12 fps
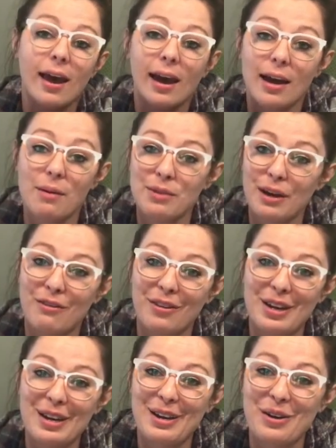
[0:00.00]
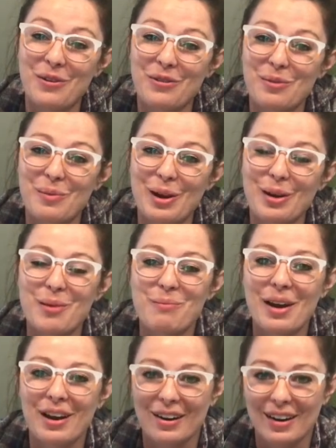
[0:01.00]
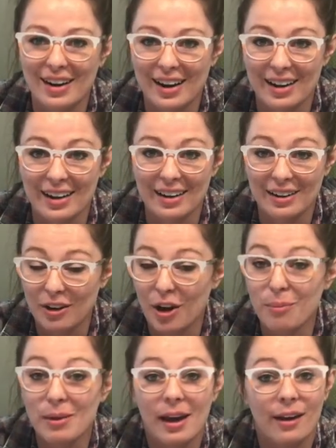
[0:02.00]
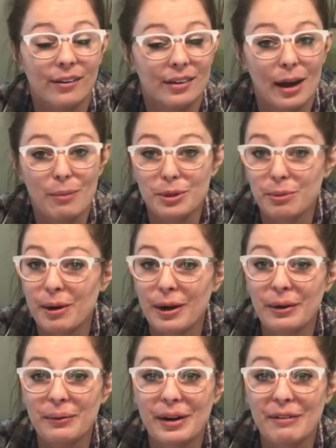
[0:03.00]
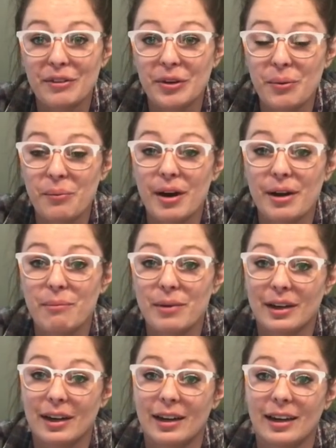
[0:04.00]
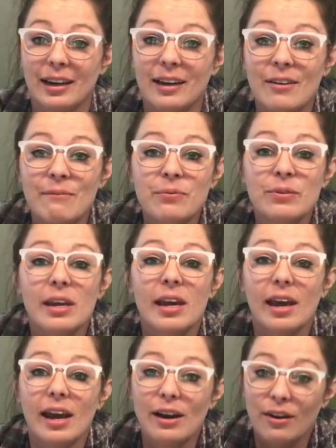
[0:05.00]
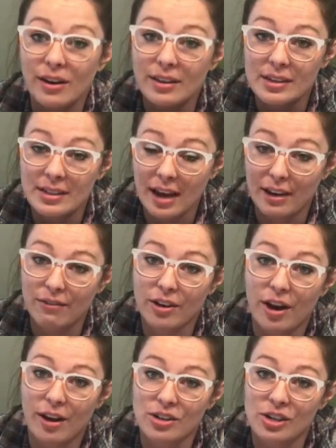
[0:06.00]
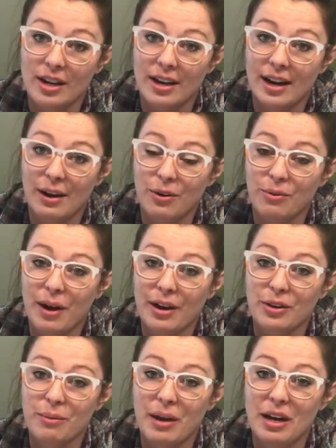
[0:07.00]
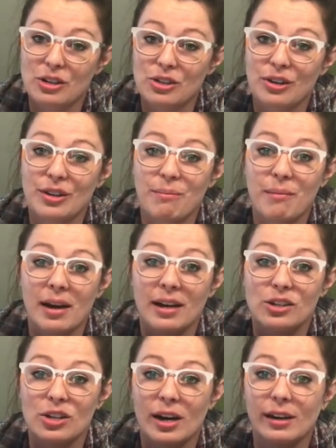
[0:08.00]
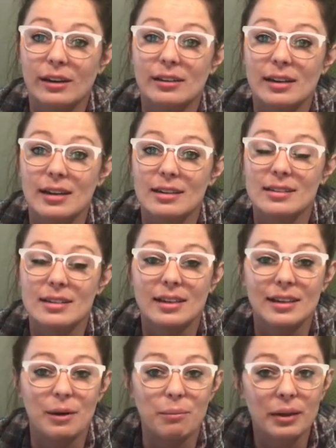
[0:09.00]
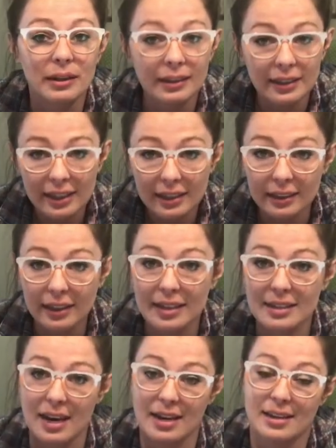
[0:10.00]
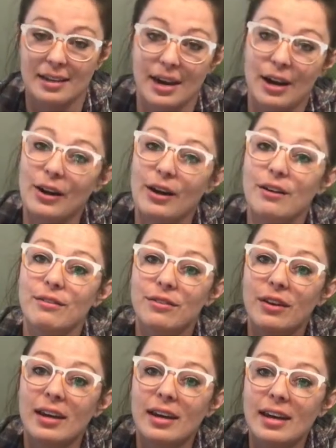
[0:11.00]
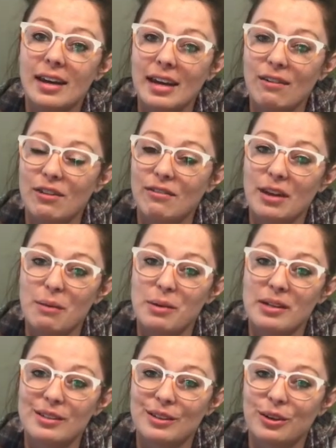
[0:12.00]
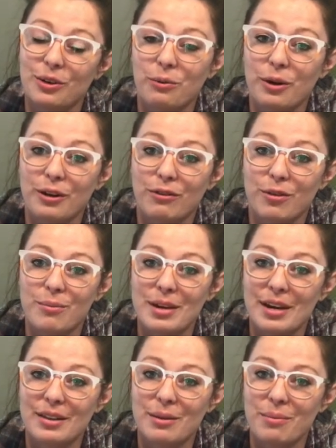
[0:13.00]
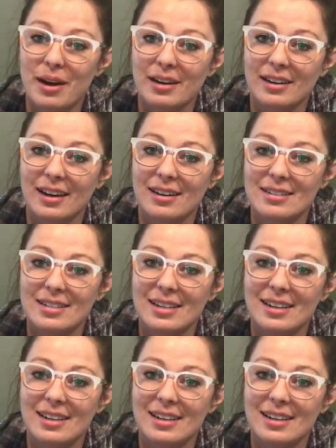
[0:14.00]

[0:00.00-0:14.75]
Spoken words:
I am definitely an overbearing parent. Call me helicopter parent, whatever you want, but I err on the side of caution, and I would rather make sure that my child is completely taken care of, even if that means a little work for me on the back end.